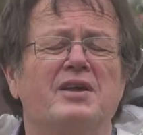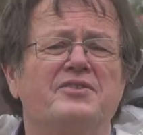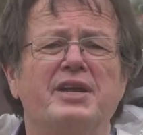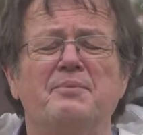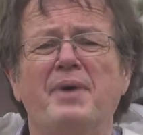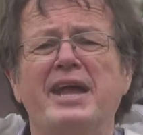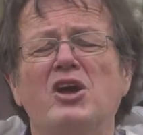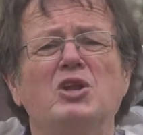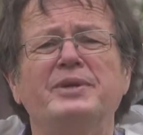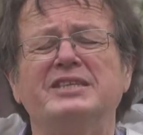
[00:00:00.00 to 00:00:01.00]
that it may
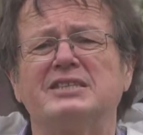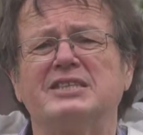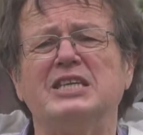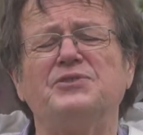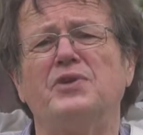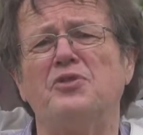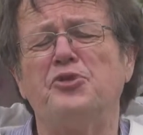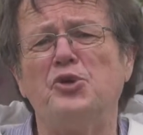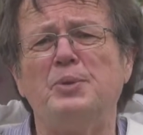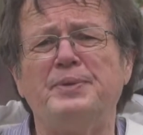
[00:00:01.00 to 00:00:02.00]
only be successful in
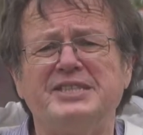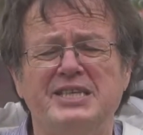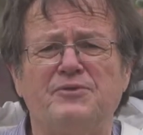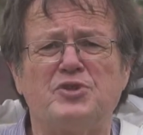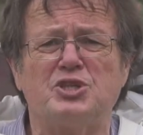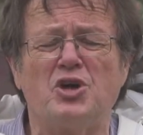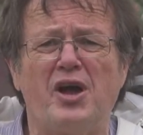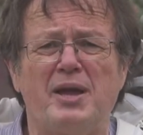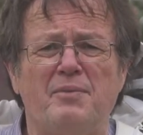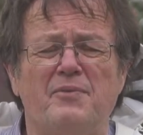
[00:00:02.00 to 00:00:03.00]
30% of the
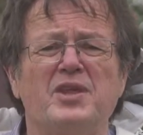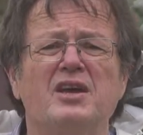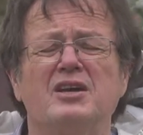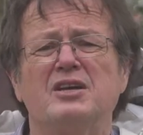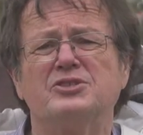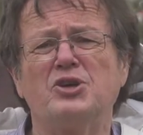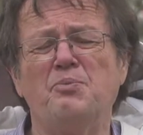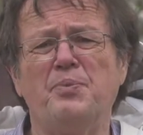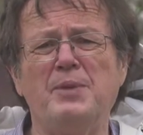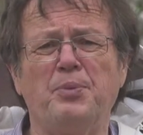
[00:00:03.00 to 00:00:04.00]
time. So
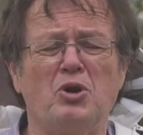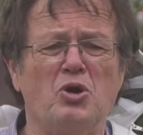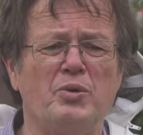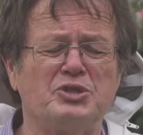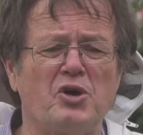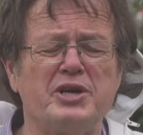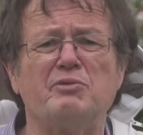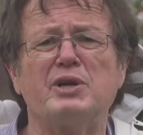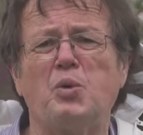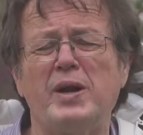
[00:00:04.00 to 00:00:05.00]
people who are trying to
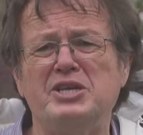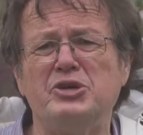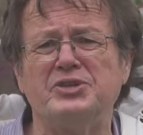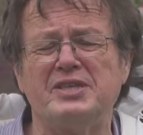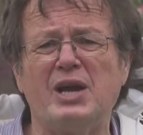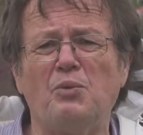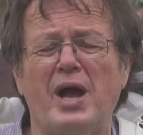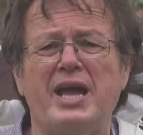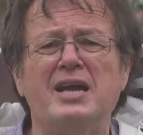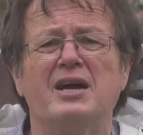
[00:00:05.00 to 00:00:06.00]
requeen using that
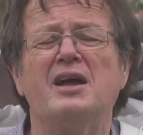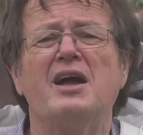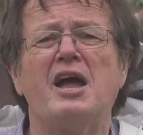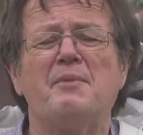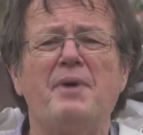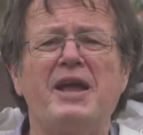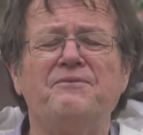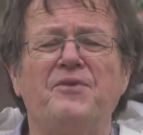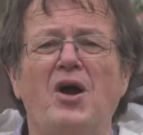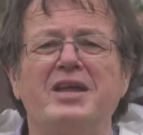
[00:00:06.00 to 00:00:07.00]
way may
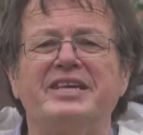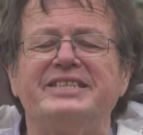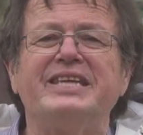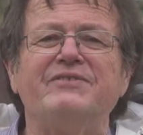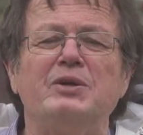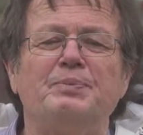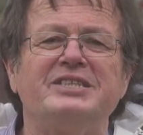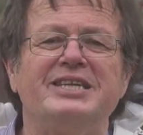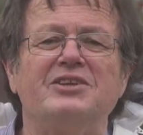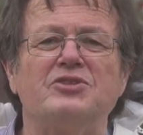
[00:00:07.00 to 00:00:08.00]
find that
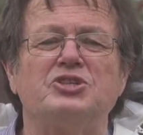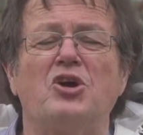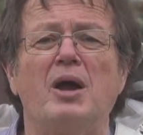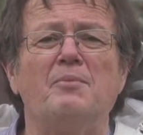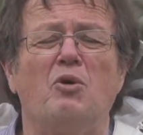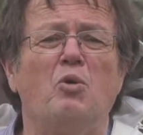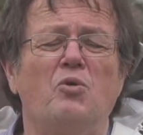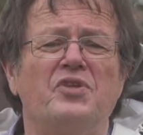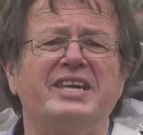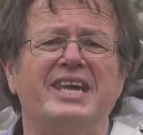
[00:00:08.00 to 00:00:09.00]
70% of the time, all
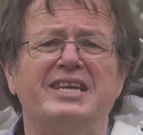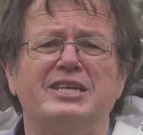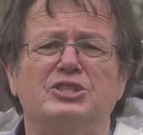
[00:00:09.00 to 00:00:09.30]
they're getting is